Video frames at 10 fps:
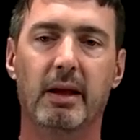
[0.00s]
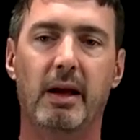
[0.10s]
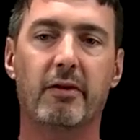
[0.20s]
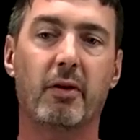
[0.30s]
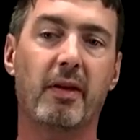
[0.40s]

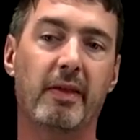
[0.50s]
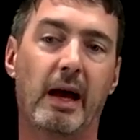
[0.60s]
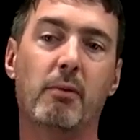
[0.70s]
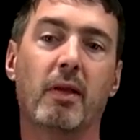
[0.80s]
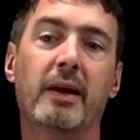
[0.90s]
And so that
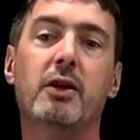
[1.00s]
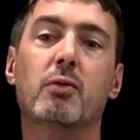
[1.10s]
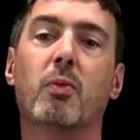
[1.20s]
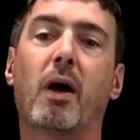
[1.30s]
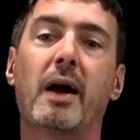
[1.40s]
would let you
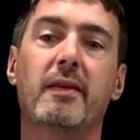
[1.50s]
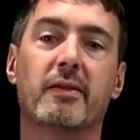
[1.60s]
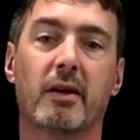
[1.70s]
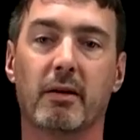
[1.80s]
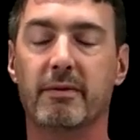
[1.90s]
ride this
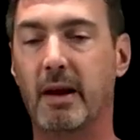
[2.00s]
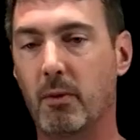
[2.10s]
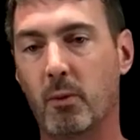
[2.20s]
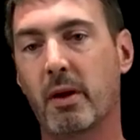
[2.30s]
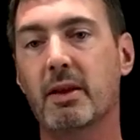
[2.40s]
curve. Now,
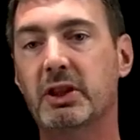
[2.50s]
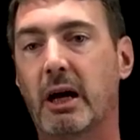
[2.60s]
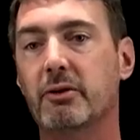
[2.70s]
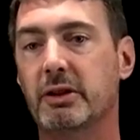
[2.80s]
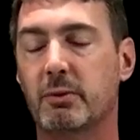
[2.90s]
one of the
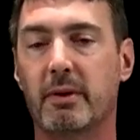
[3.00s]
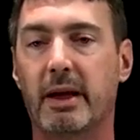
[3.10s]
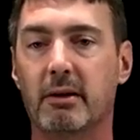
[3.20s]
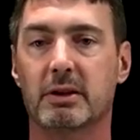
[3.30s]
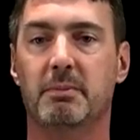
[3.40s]
challenges with
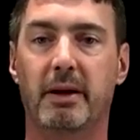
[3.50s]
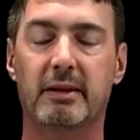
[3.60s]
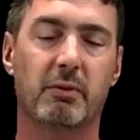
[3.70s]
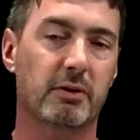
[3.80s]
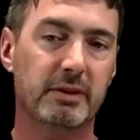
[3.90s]
aerospikes,
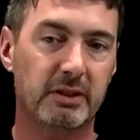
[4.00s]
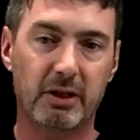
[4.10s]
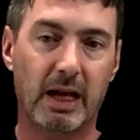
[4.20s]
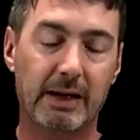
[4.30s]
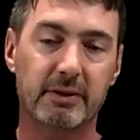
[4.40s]
one of the reasons you
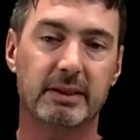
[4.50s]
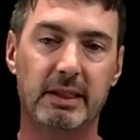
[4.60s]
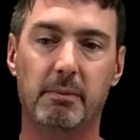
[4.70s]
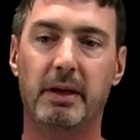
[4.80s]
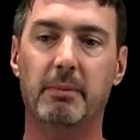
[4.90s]
haven't
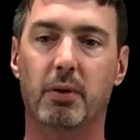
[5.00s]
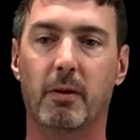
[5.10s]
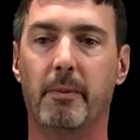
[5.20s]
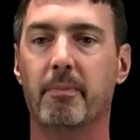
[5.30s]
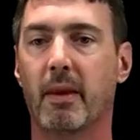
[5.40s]
seen
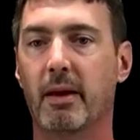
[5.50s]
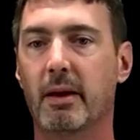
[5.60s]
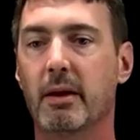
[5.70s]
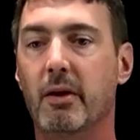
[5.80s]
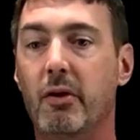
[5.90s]
people
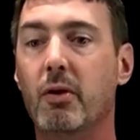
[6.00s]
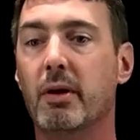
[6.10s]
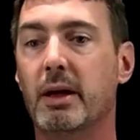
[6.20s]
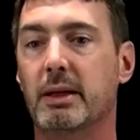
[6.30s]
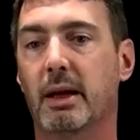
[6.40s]
do
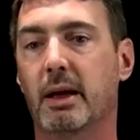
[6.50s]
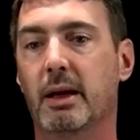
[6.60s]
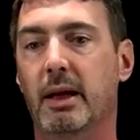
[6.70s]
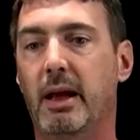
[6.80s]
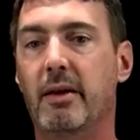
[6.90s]
it,
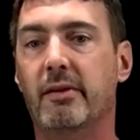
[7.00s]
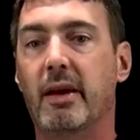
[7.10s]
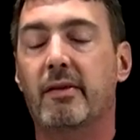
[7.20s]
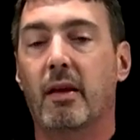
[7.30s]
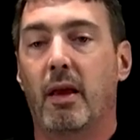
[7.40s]
is
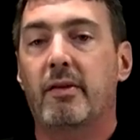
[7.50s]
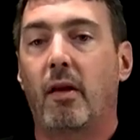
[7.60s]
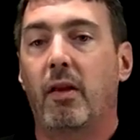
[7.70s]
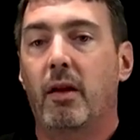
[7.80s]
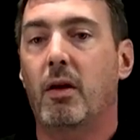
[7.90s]
it's a
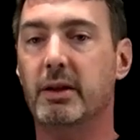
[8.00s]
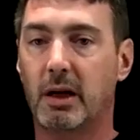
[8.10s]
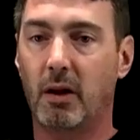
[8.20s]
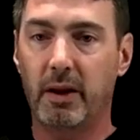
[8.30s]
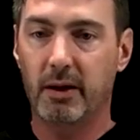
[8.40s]
little
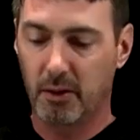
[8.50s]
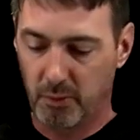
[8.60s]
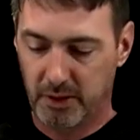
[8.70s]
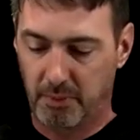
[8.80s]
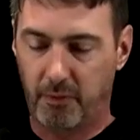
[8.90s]
unclear
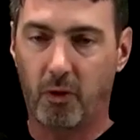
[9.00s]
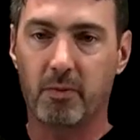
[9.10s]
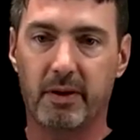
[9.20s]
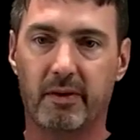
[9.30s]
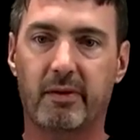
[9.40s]
what the
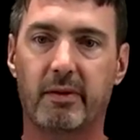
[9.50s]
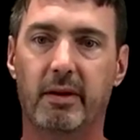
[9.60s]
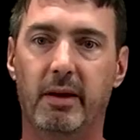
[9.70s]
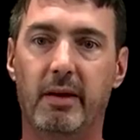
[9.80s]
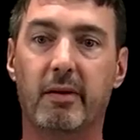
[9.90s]
performance
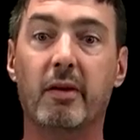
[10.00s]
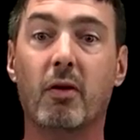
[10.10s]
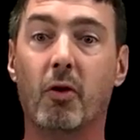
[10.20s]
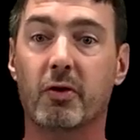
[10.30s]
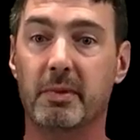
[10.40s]
is
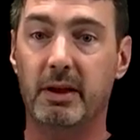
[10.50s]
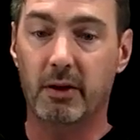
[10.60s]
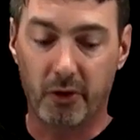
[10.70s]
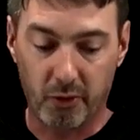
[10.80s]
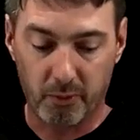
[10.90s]
ultimately going
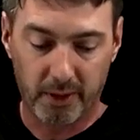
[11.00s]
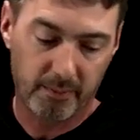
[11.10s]
to do.